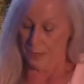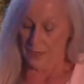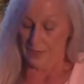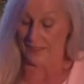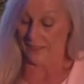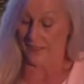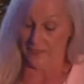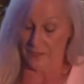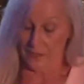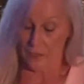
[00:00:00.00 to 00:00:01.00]
I
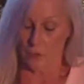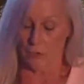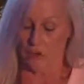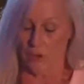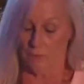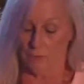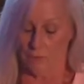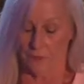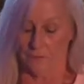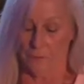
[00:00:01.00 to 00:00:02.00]
cannot thank you enough for
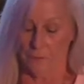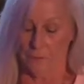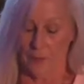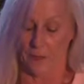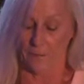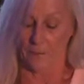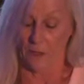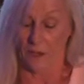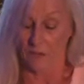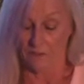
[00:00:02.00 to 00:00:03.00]
giving me back my
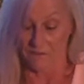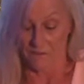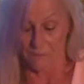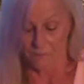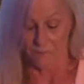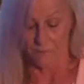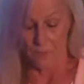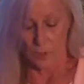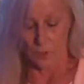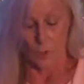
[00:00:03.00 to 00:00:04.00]
life.
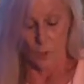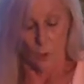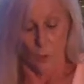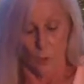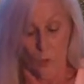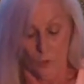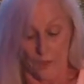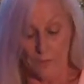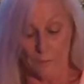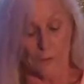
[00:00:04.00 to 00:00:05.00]
When
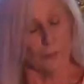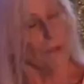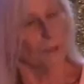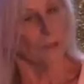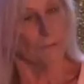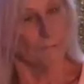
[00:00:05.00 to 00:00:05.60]
I am triggered,